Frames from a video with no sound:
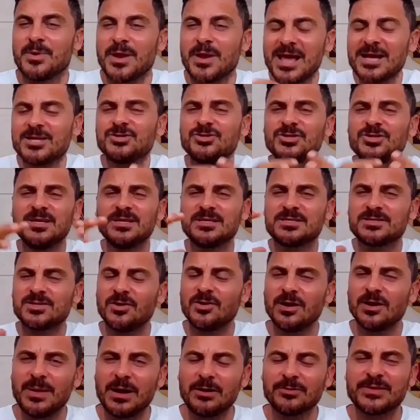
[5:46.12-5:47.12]
But actually, it's
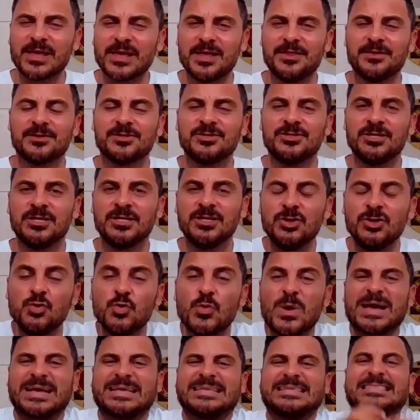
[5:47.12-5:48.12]
all about energy.
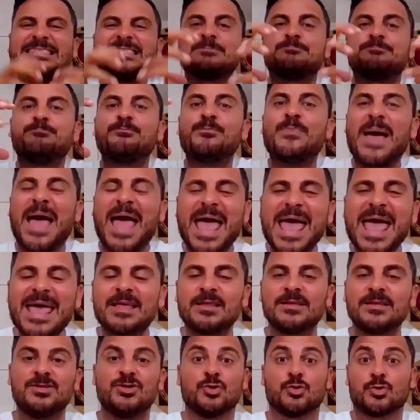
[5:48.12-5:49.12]
You
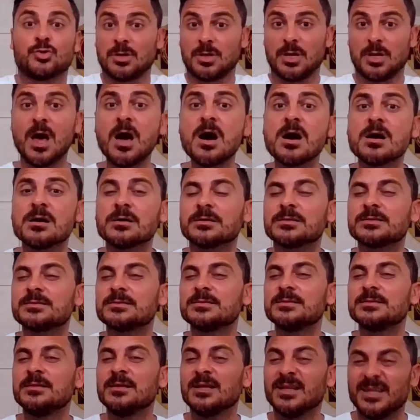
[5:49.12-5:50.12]
expand your
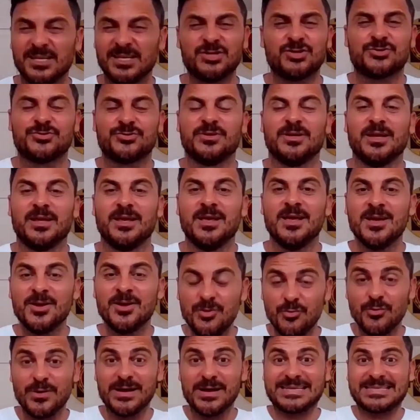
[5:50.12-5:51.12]
lungs, literally.
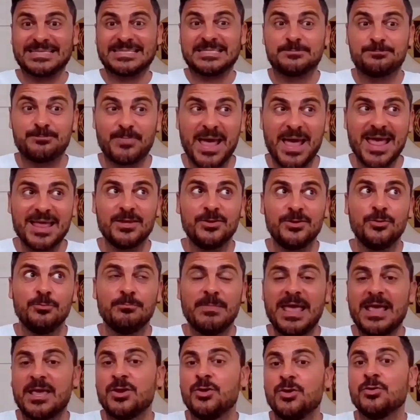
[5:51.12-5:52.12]
You expand, you
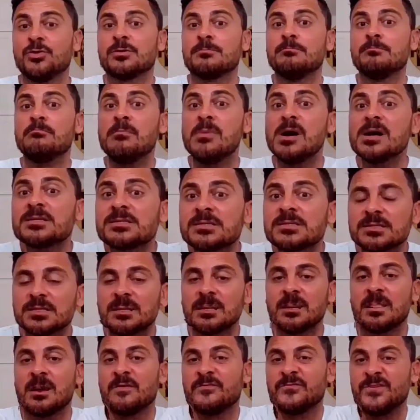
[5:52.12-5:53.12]
make your
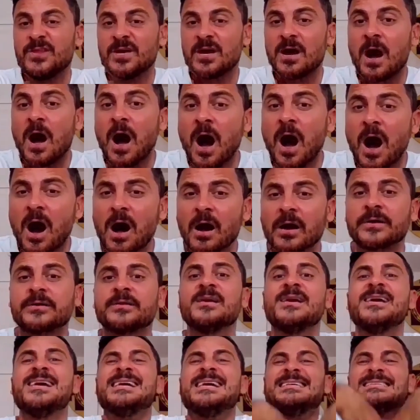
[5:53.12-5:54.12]
muscle of the
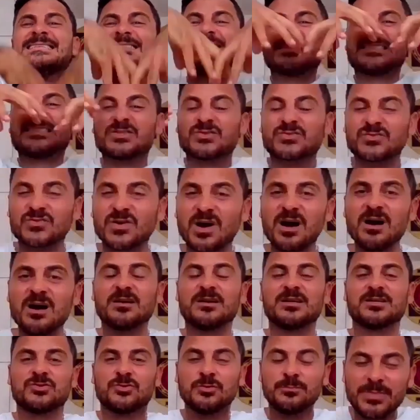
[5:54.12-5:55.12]
heart
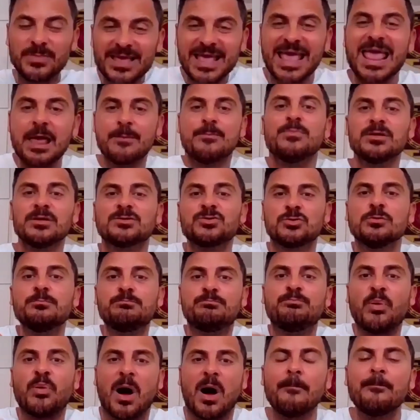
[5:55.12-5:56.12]
stronger to be able
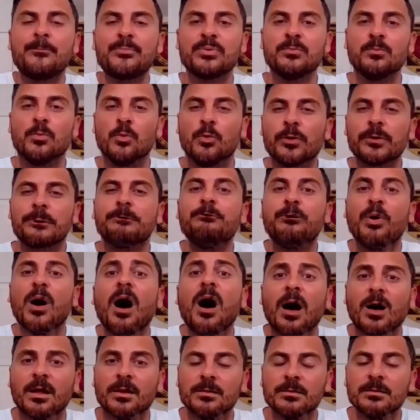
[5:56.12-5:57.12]
to pump more
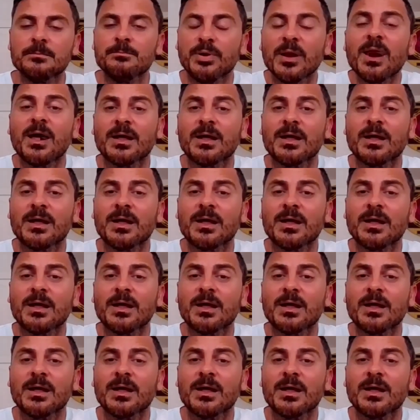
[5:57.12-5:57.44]
blood,